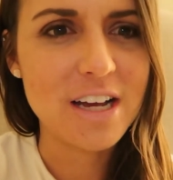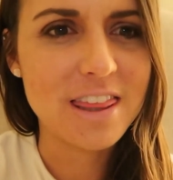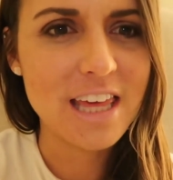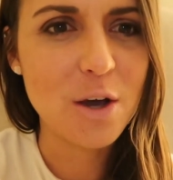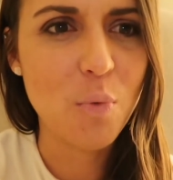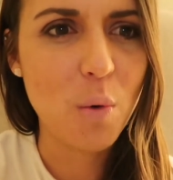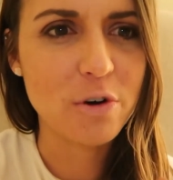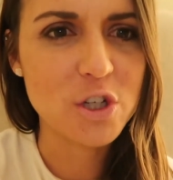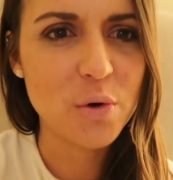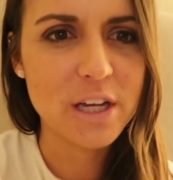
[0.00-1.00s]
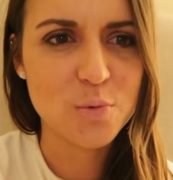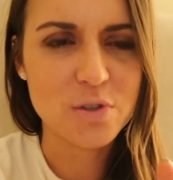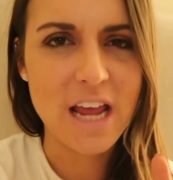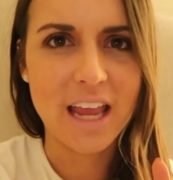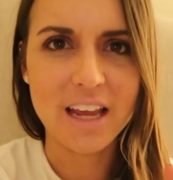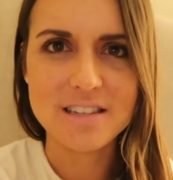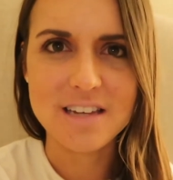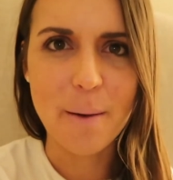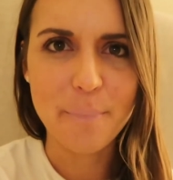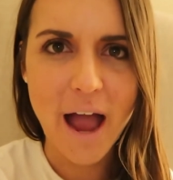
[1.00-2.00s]
I think what we're doing is we're taking a
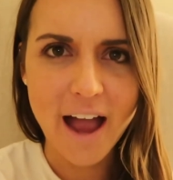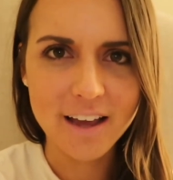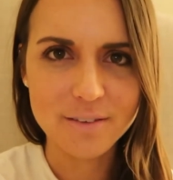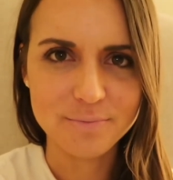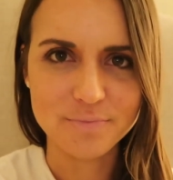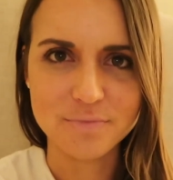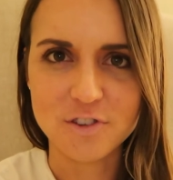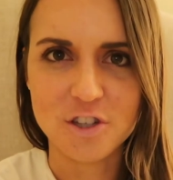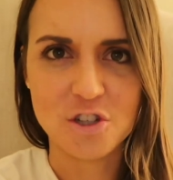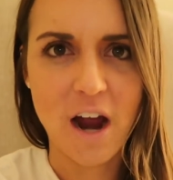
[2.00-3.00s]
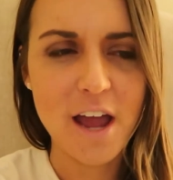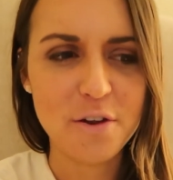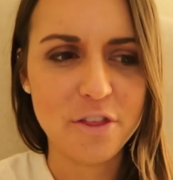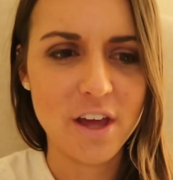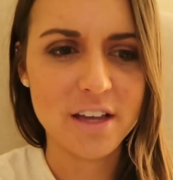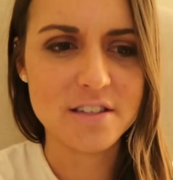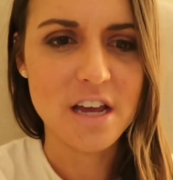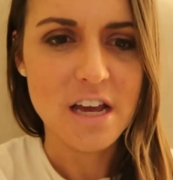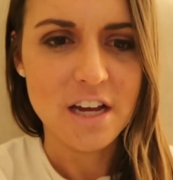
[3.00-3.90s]
step back to try other things,